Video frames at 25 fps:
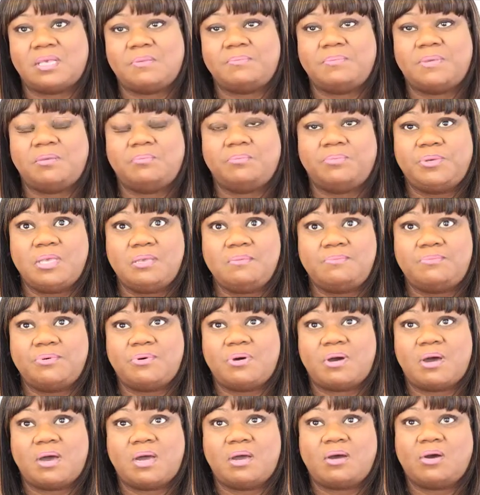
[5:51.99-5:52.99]
I mean,
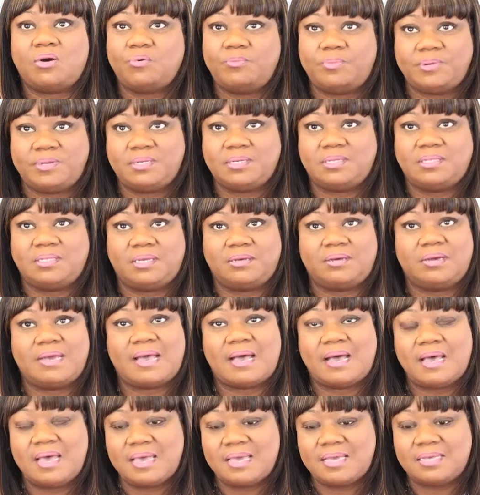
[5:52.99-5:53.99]
people are opening their
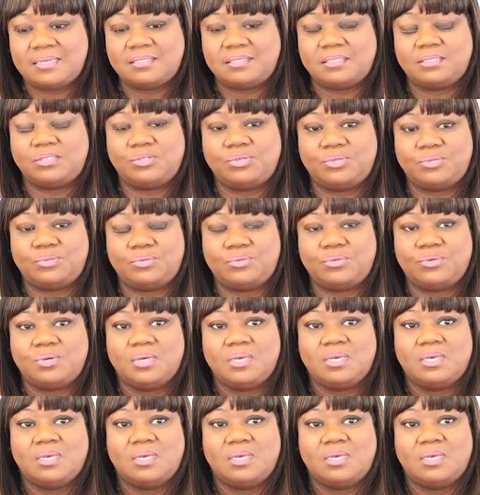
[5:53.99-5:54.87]
eyes to